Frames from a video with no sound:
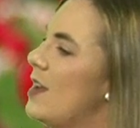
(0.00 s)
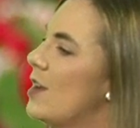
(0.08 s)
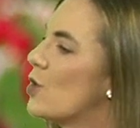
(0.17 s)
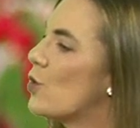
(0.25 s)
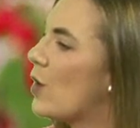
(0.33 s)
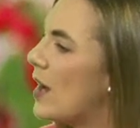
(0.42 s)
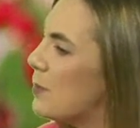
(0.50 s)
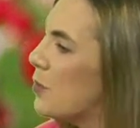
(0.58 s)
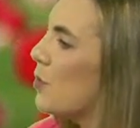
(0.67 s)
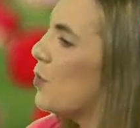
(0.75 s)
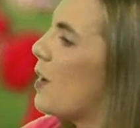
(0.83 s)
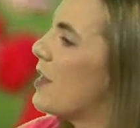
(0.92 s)
Great
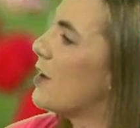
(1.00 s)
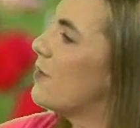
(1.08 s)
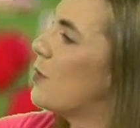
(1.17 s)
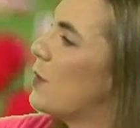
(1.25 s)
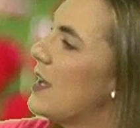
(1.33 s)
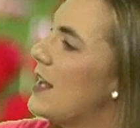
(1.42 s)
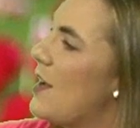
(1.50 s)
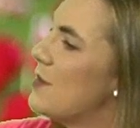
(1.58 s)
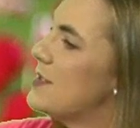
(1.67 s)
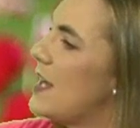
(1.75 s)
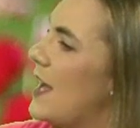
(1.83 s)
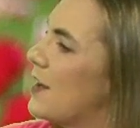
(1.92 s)
pool weather if you want to get
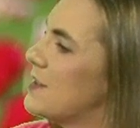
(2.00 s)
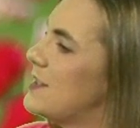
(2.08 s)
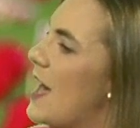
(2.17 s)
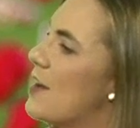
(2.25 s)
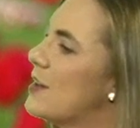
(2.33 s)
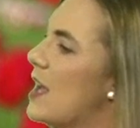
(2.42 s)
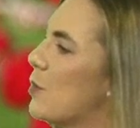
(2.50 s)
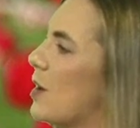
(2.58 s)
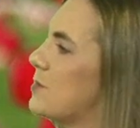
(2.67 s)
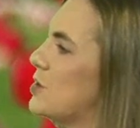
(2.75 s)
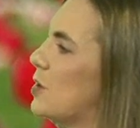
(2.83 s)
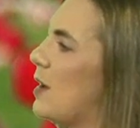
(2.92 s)
outside on Saturday.
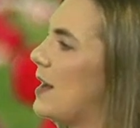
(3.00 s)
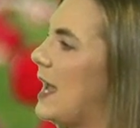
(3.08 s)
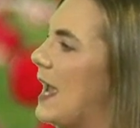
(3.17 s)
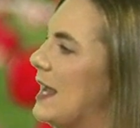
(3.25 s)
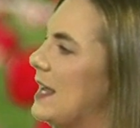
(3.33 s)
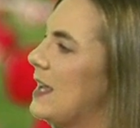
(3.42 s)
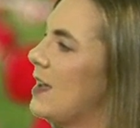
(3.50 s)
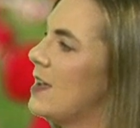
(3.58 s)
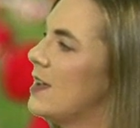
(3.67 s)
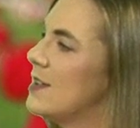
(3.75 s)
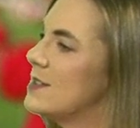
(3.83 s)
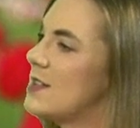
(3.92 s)
We're up to about 80.
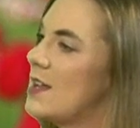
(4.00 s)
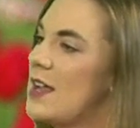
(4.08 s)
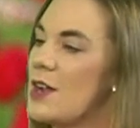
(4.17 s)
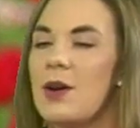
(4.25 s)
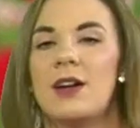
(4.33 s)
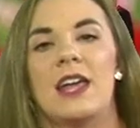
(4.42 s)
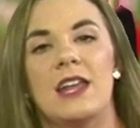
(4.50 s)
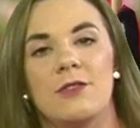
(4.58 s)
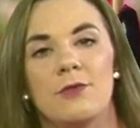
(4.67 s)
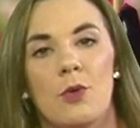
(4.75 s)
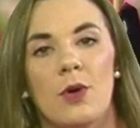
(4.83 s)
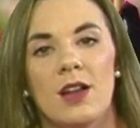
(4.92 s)
Sunday around
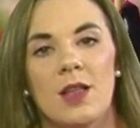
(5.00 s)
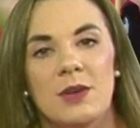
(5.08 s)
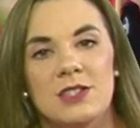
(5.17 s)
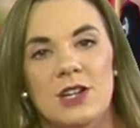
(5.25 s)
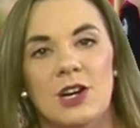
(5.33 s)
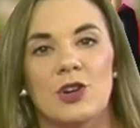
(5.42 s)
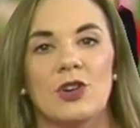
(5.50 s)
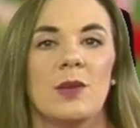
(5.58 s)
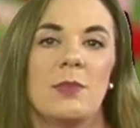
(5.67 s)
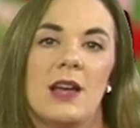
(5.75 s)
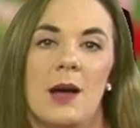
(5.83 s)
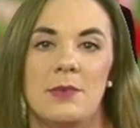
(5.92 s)
84 and then we start
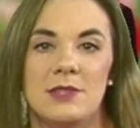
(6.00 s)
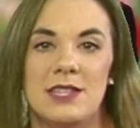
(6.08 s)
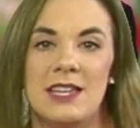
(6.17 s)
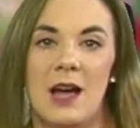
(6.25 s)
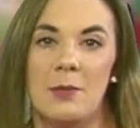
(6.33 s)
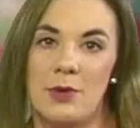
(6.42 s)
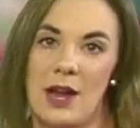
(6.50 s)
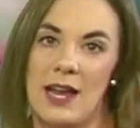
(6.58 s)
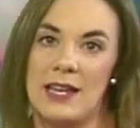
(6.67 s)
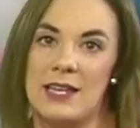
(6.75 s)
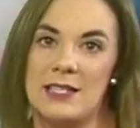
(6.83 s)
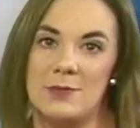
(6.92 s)
creeping up into the upper
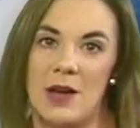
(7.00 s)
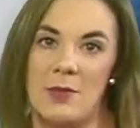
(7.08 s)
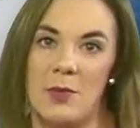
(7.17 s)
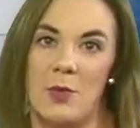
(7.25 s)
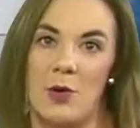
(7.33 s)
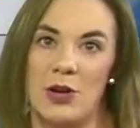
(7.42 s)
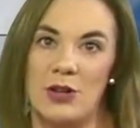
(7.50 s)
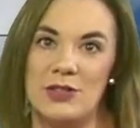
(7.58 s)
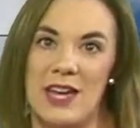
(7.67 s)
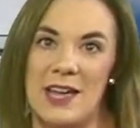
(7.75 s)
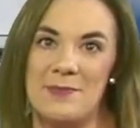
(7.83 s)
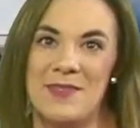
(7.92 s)
80s by Memorial
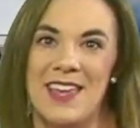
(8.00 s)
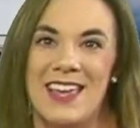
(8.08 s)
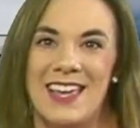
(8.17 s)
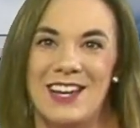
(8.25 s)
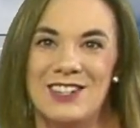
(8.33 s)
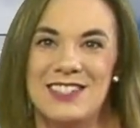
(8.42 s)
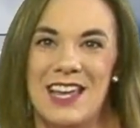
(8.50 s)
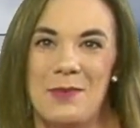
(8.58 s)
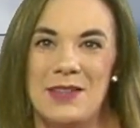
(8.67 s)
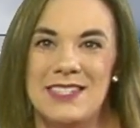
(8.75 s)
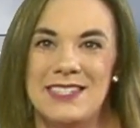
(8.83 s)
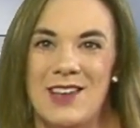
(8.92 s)
Day. Here's the
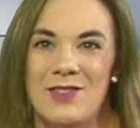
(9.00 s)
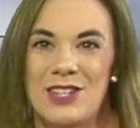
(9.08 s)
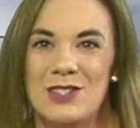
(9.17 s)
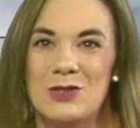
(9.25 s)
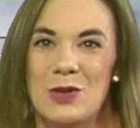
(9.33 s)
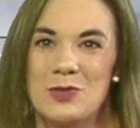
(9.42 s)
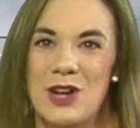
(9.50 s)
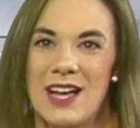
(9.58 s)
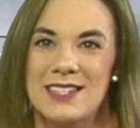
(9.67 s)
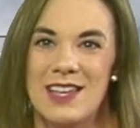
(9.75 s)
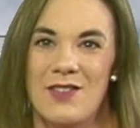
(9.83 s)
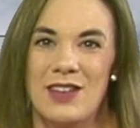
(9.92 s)
ABC 17 Storm
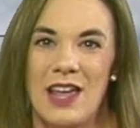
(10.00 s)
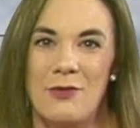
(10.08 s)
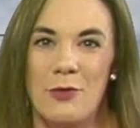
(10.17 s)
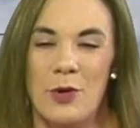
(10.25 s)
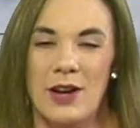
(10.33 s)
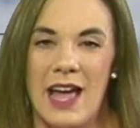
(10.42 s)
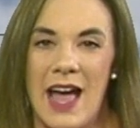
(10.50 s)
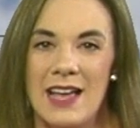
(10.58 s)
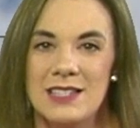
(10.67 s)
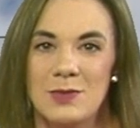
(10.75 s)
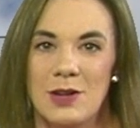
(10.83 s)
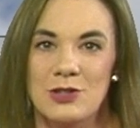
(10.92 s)
Track 7-day
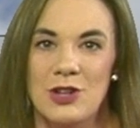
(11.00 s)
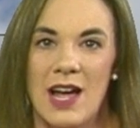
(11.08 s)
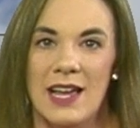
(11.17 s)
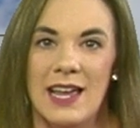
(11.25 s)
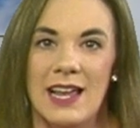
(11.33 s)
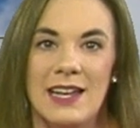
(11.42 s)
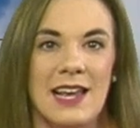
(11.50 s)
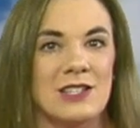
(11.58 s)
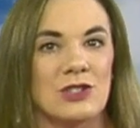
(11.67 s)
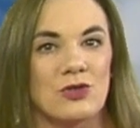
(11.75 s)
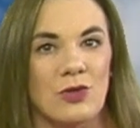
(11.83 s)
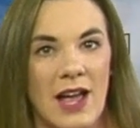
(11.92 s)
forecast. We are tracking a
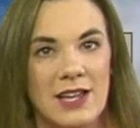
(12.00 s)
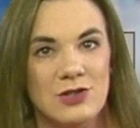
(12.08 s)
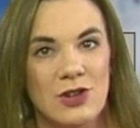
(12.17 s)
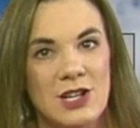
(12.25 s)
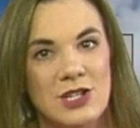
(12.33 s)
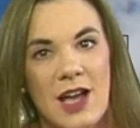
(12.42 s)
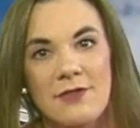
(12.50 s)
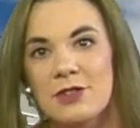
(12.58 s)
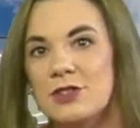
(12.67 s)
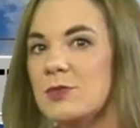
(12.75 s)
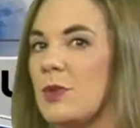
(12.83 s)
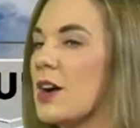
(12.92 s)
nice dry stretch
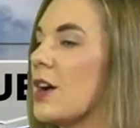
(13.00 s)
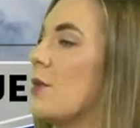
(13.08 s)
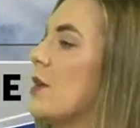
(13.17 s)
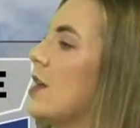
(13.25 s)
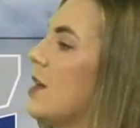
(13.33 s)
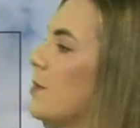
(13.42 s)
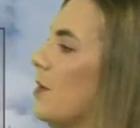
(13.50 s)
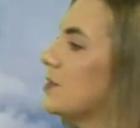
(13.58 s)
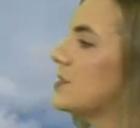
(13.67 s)
after tomorrow. Most